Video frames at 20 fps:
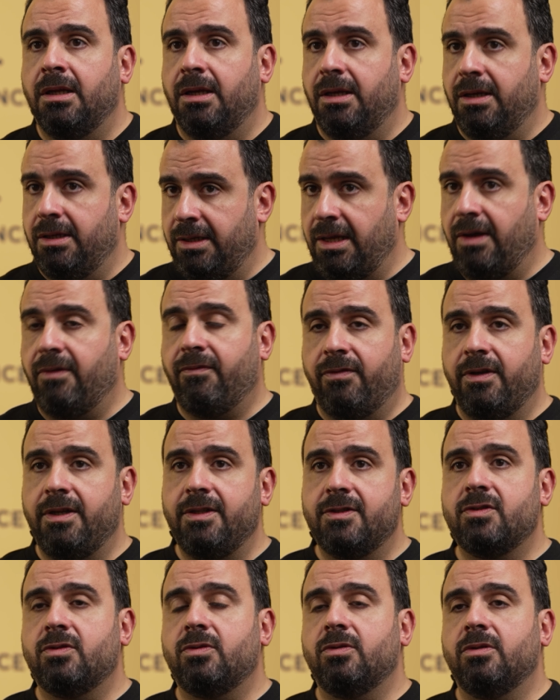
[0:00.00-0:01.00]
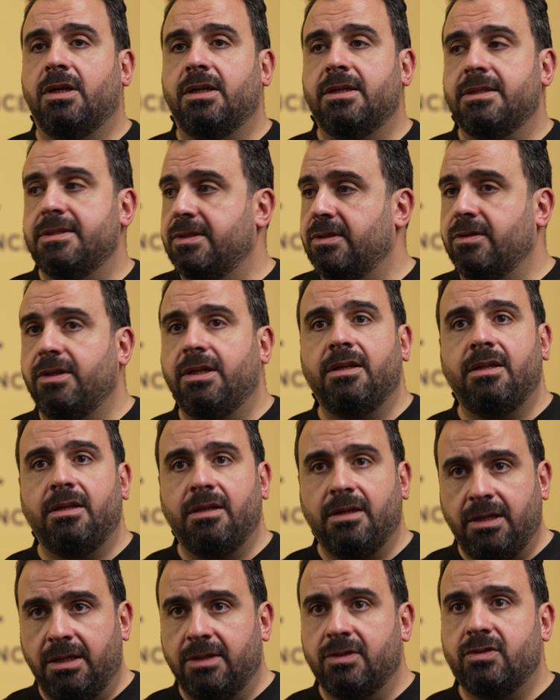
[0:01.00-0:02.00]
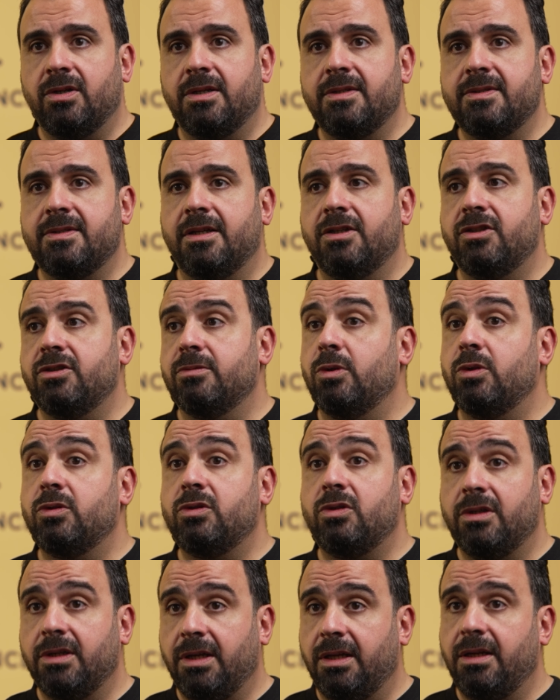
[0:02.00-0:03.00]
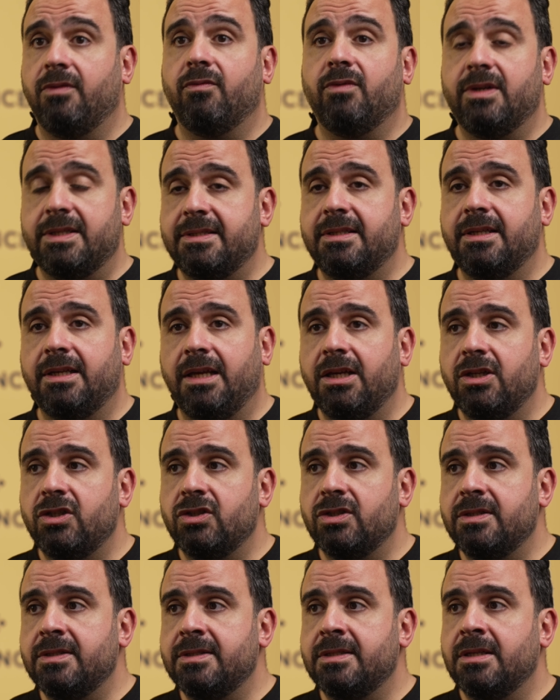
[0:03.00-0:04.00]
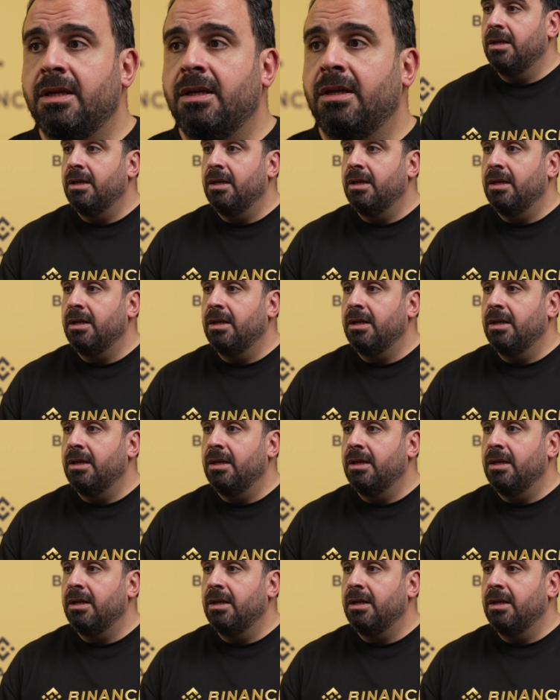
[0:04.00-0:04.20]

And that feeds through our screening and transaction monitoring and investigations,